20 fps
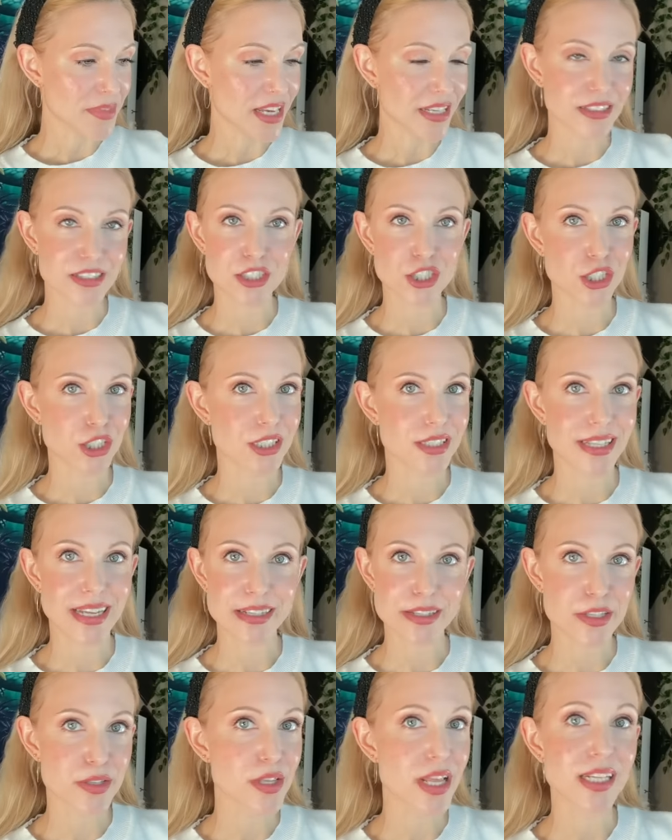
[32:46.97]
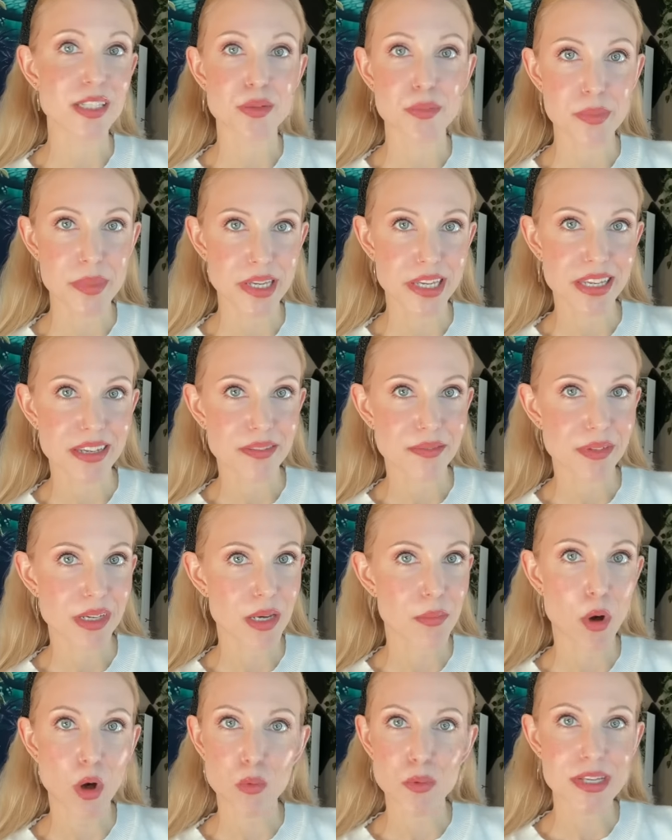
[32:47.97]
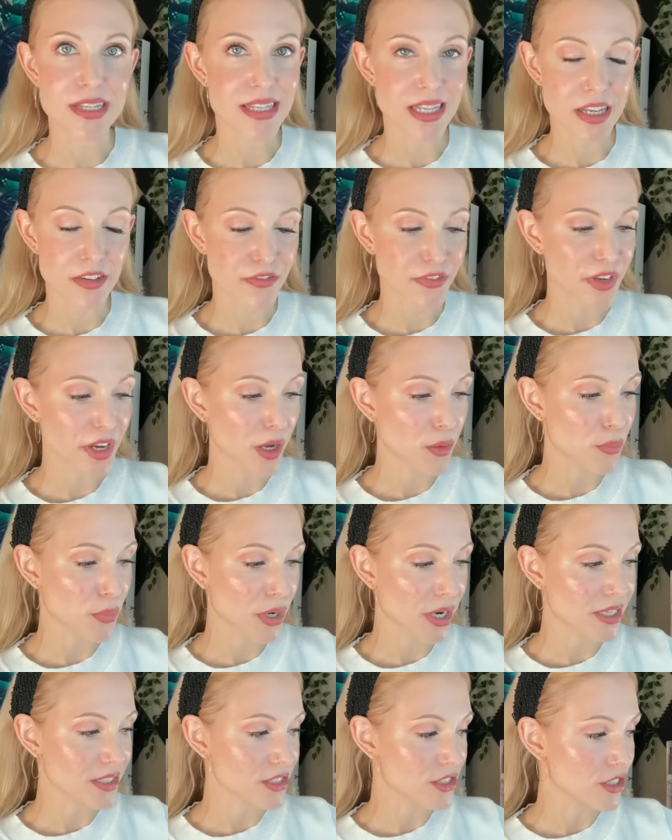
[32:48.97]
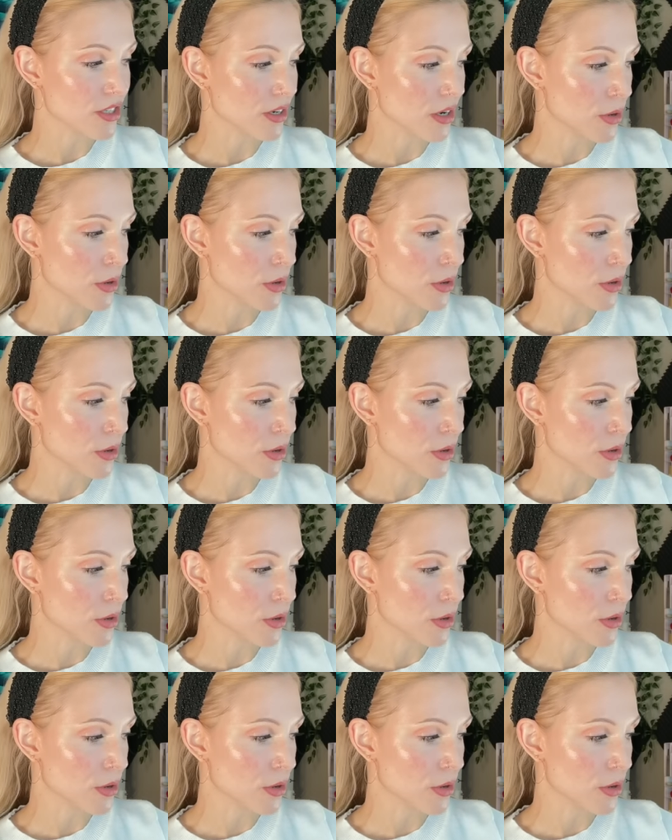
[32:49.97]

That's just, that's, that's me. I'm always iffy on bronzer.